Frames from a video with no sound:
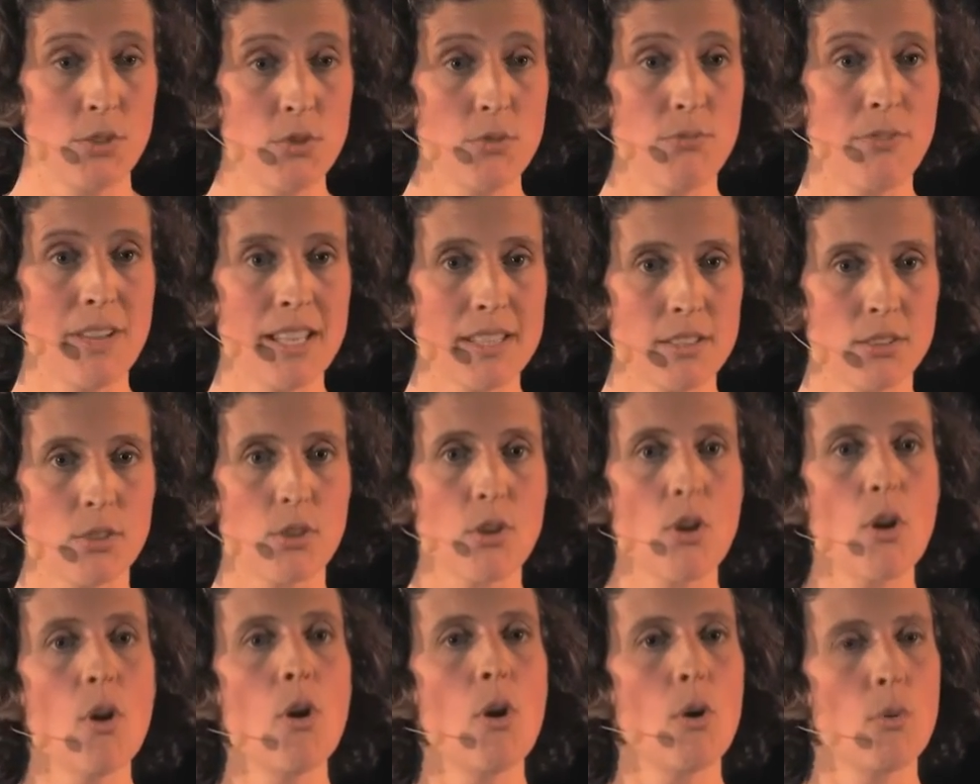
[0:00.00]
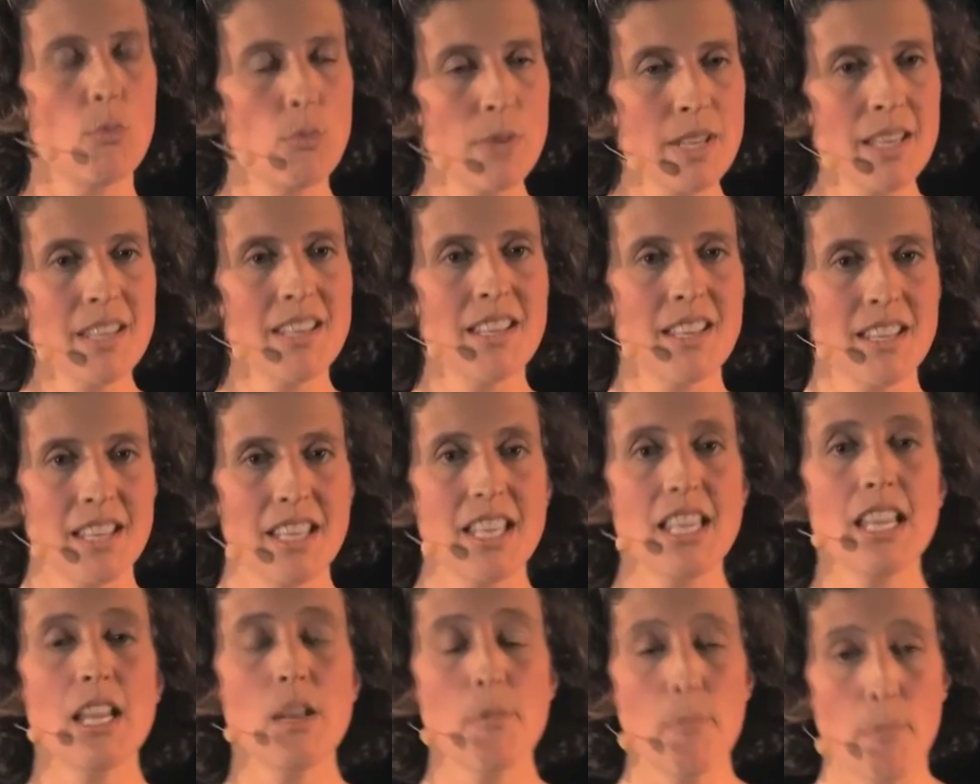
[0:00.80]
that helps them
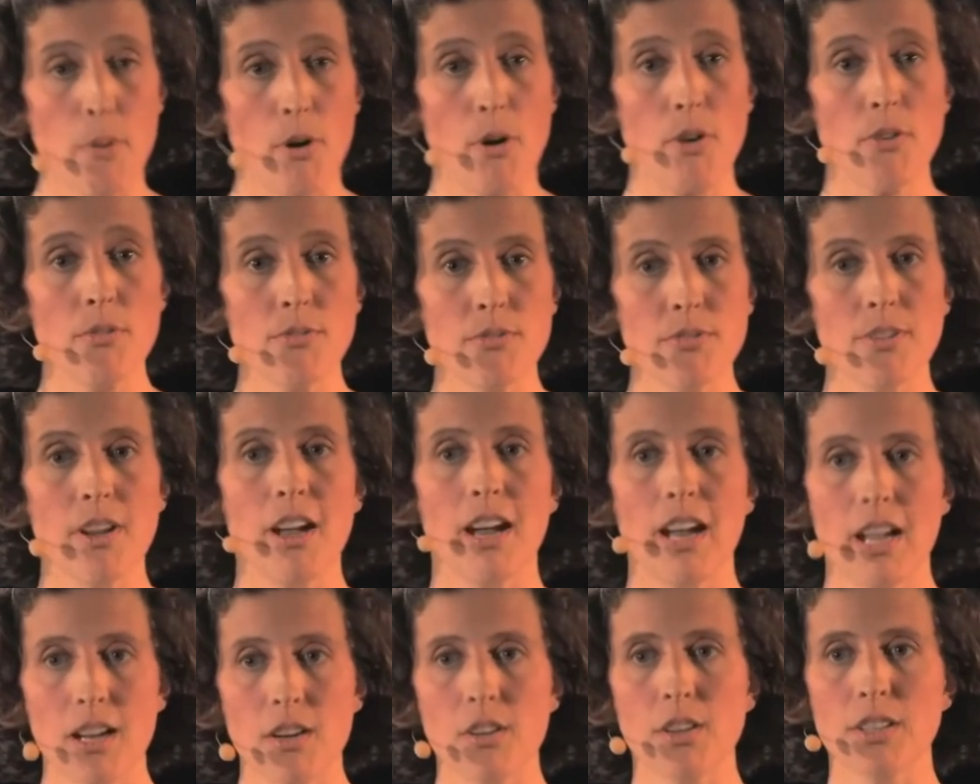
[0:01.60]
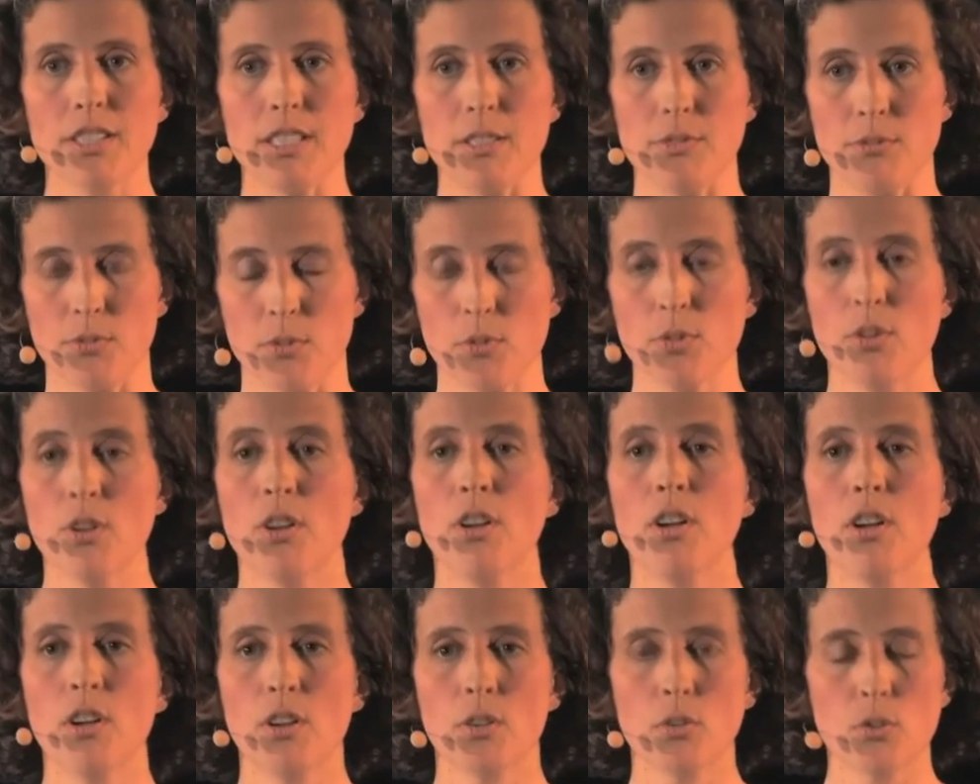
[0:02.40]
to connect and become aware of
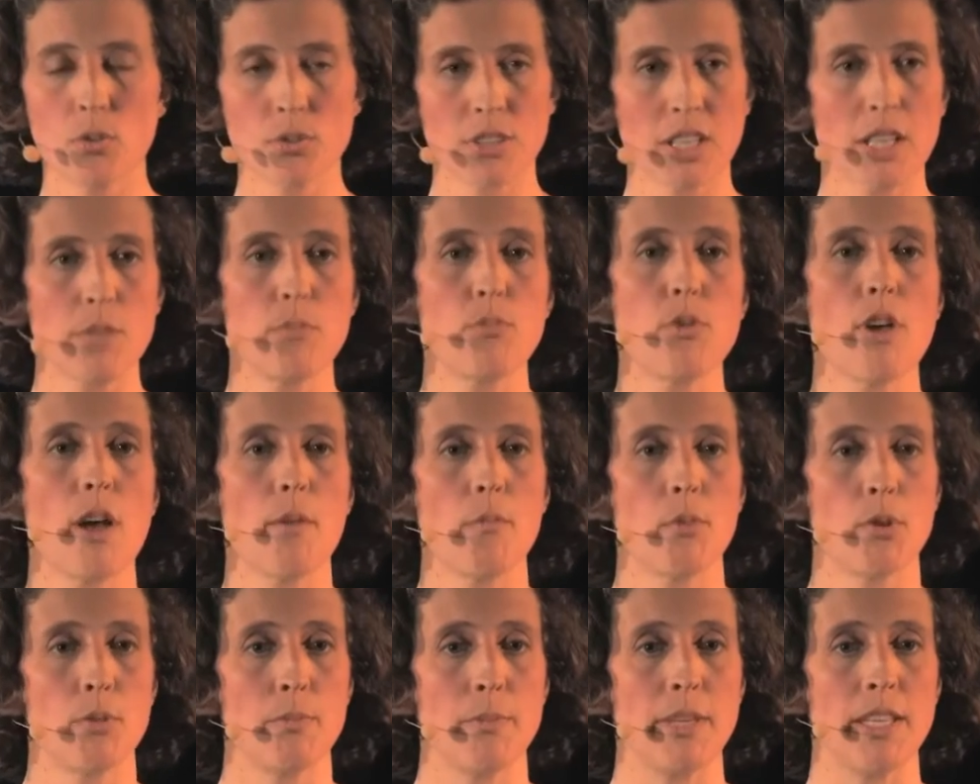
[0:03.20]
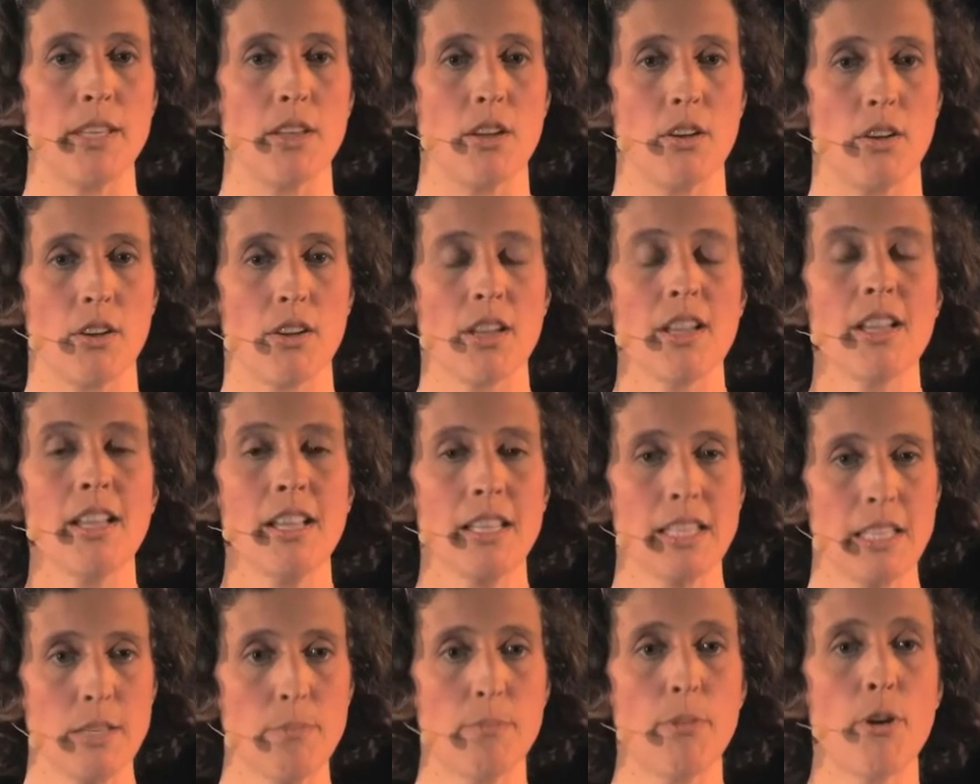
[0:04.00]
their potential, an education
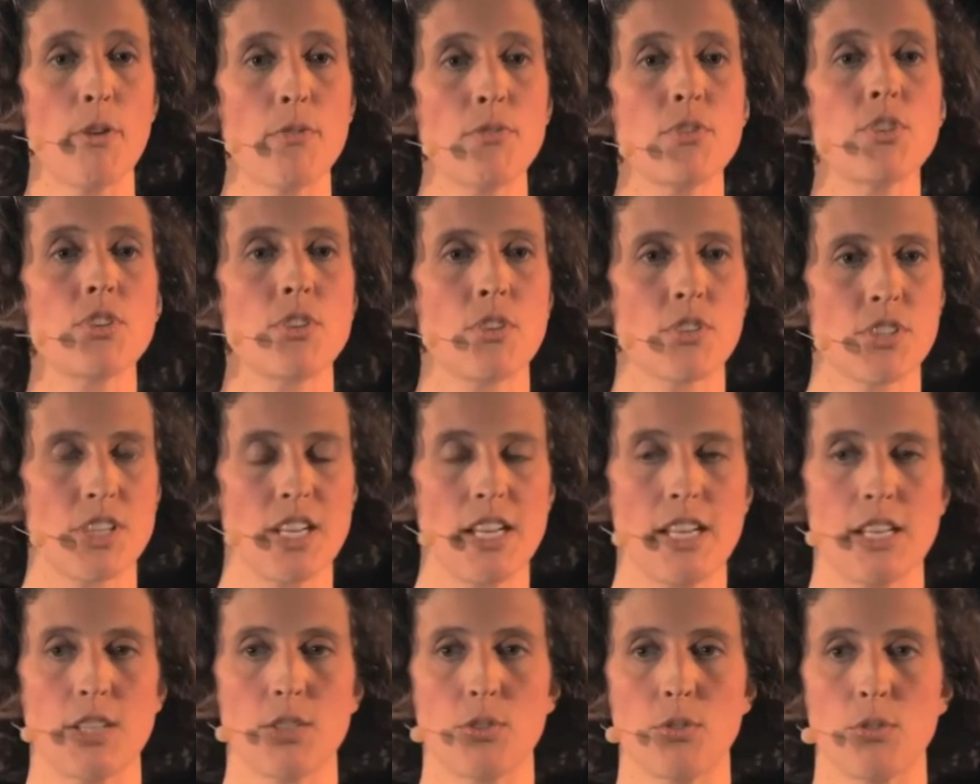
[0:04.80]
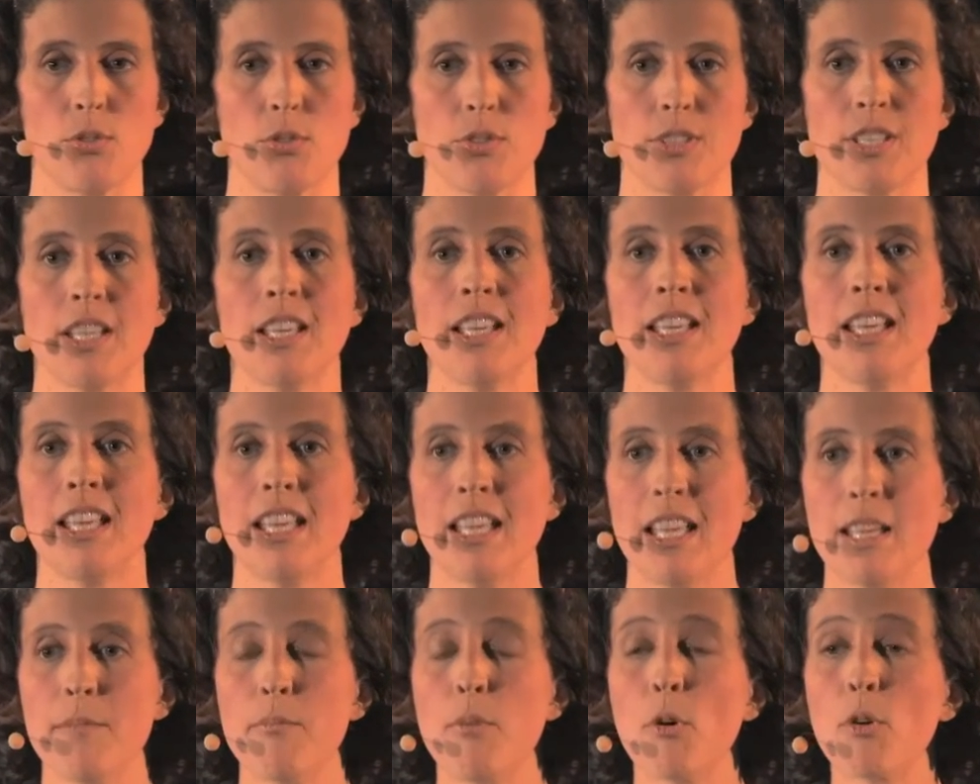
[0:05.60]
that doesn't force them into the mold,
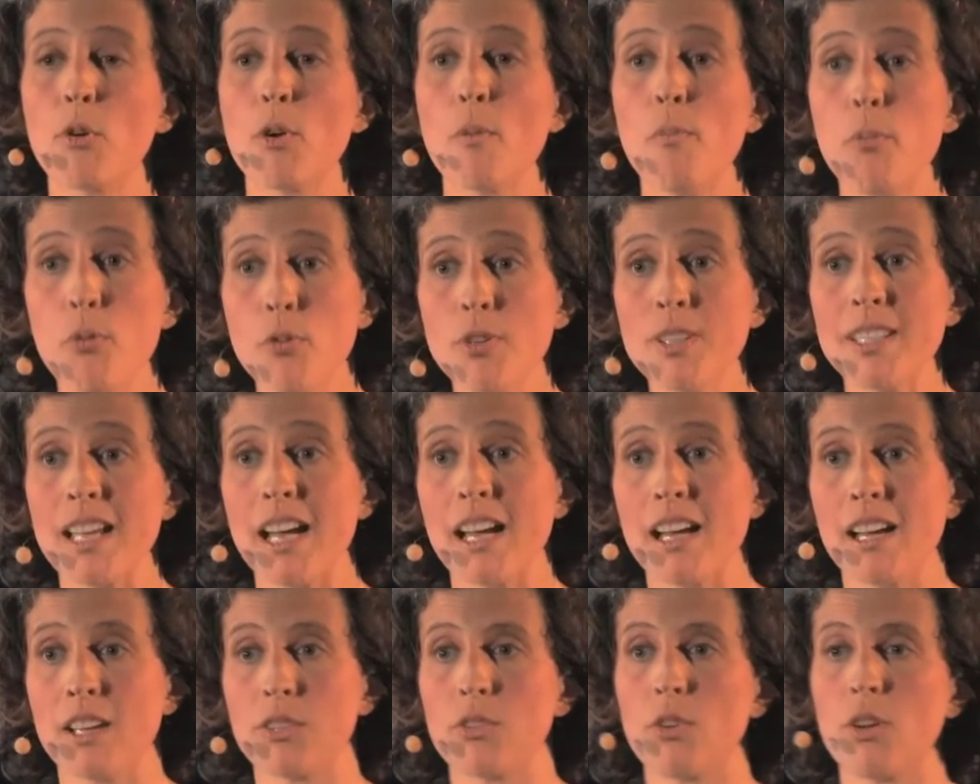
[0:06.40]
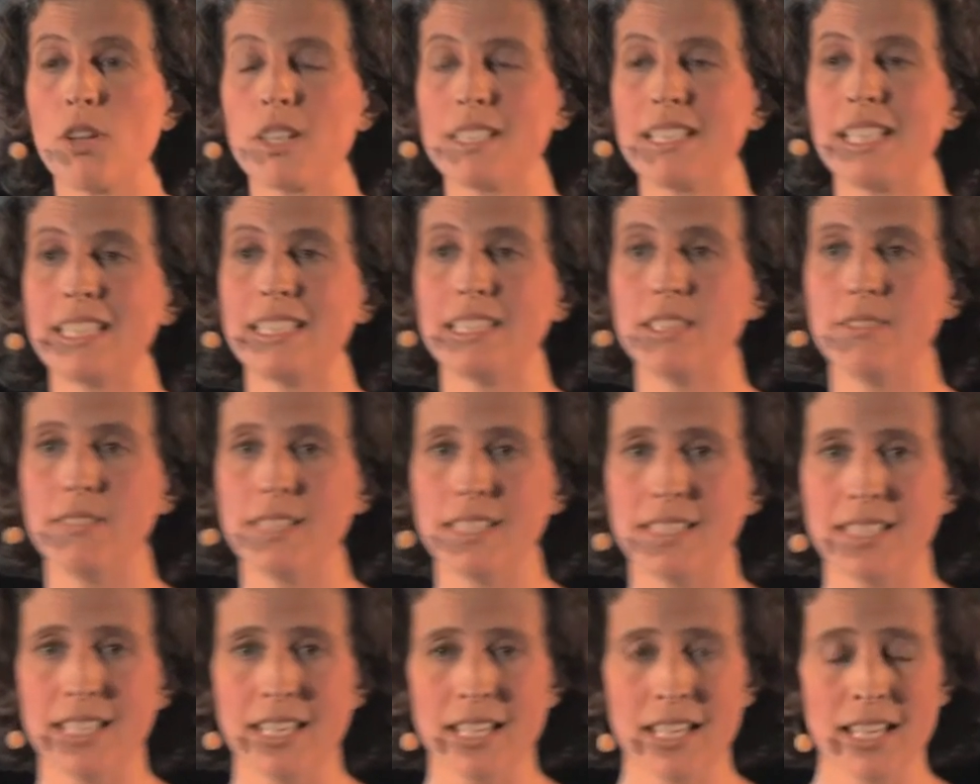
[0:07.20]
that helps them become aware of their
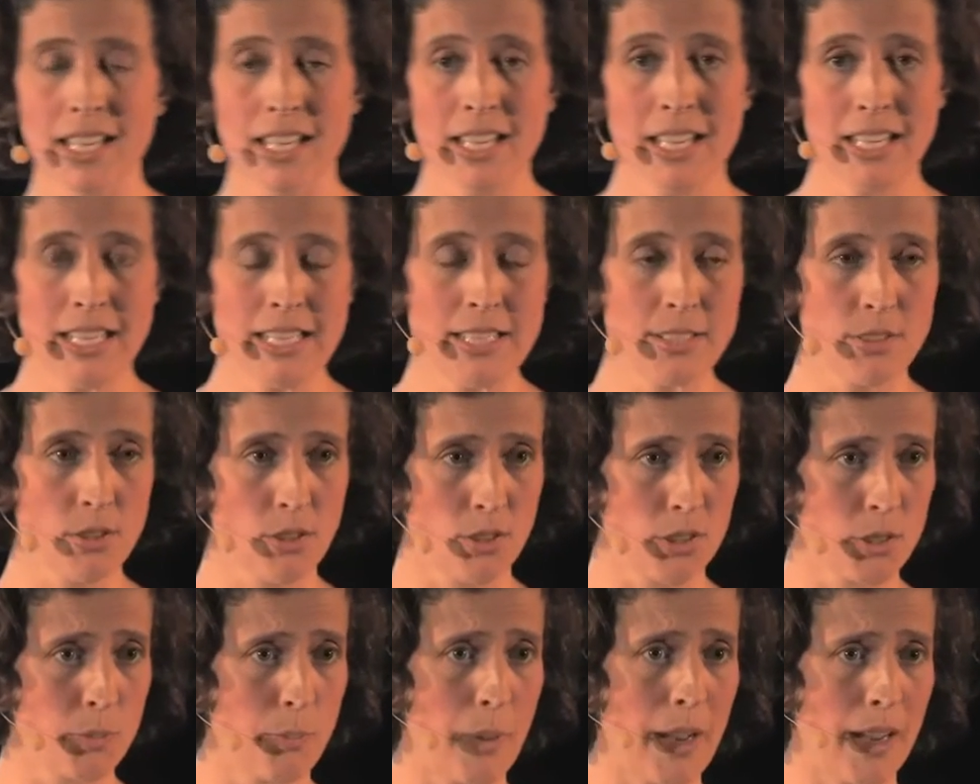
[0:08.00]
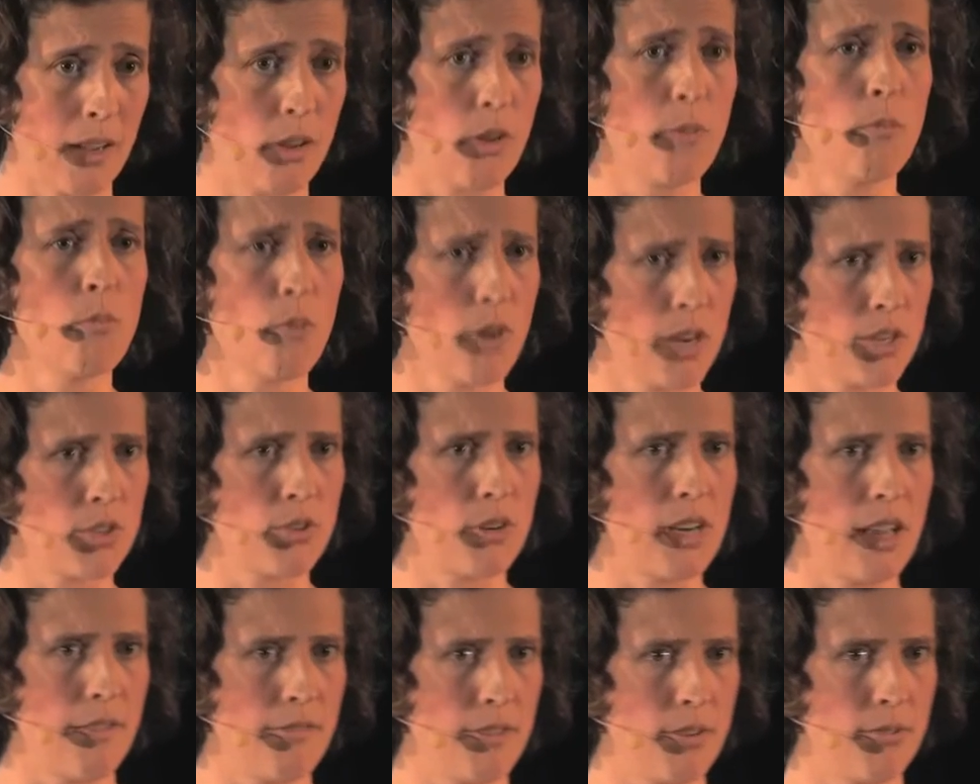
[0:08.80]
unique talents, and yes, that they
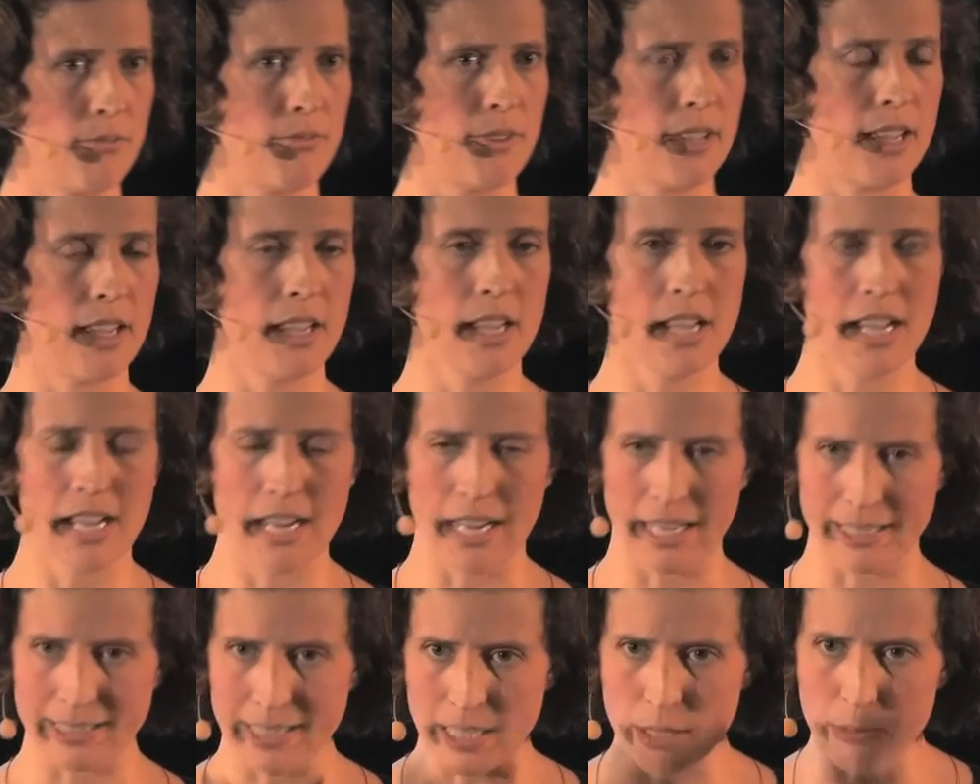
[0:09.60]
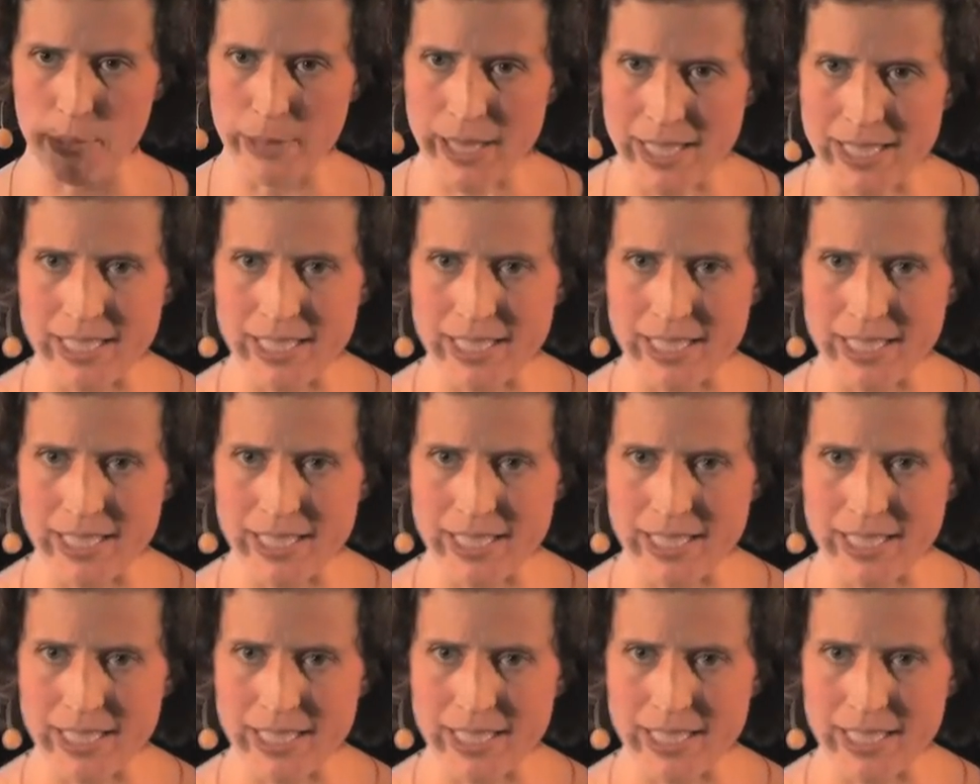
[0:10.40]
can, in their own way,